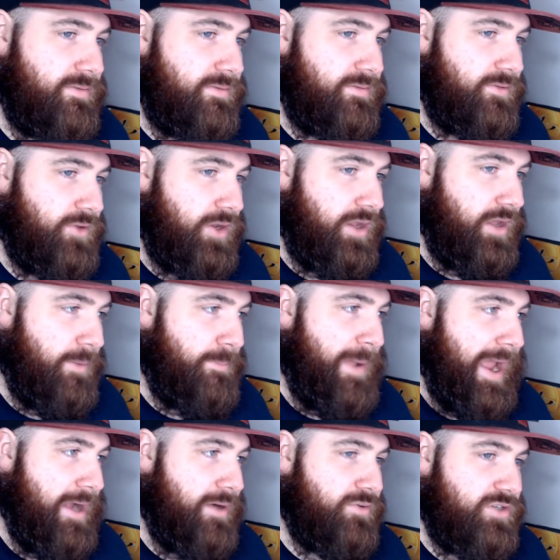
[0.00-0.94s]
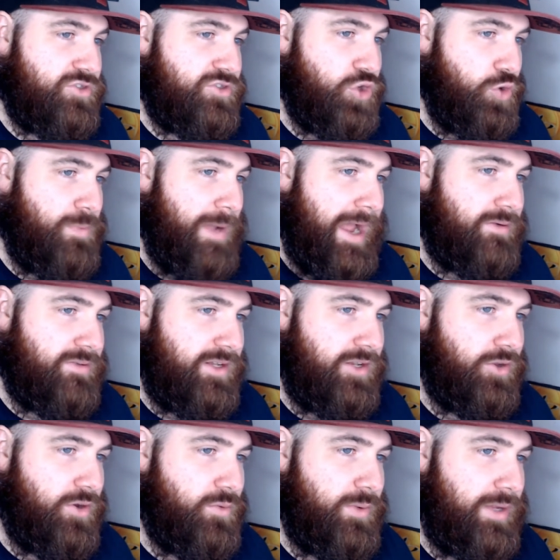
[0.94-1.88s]
like £1, £2 in
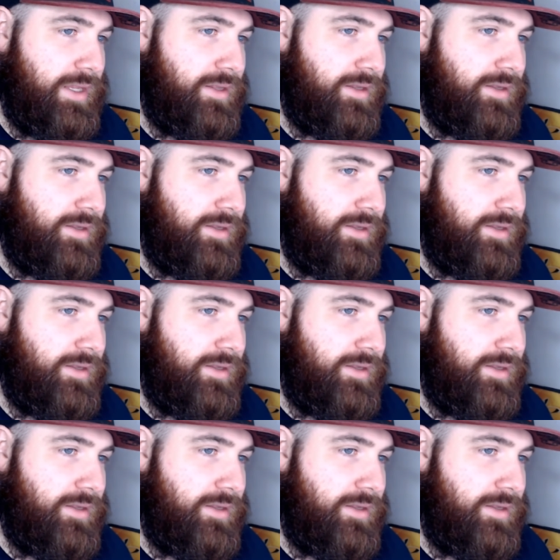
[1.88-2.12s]
like a week.